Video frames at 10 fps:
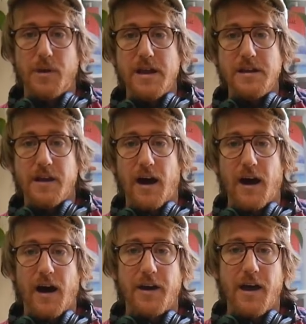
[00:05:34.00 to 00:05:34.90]
eat your
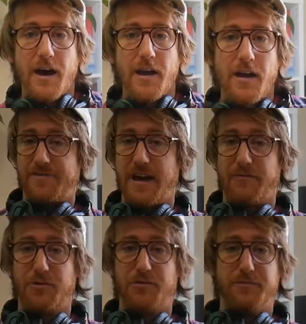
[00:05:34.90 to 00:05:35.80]
heart out. That
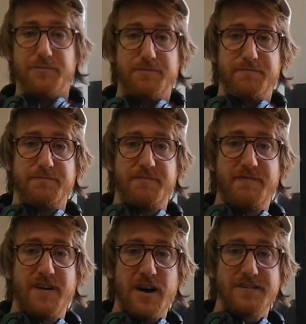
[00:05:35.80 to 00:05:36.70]
rule.
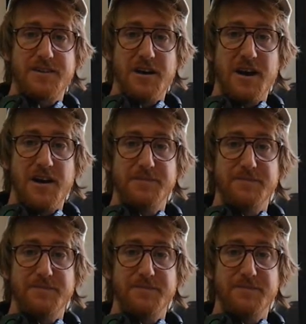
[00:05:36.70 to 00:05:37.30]
5 stars.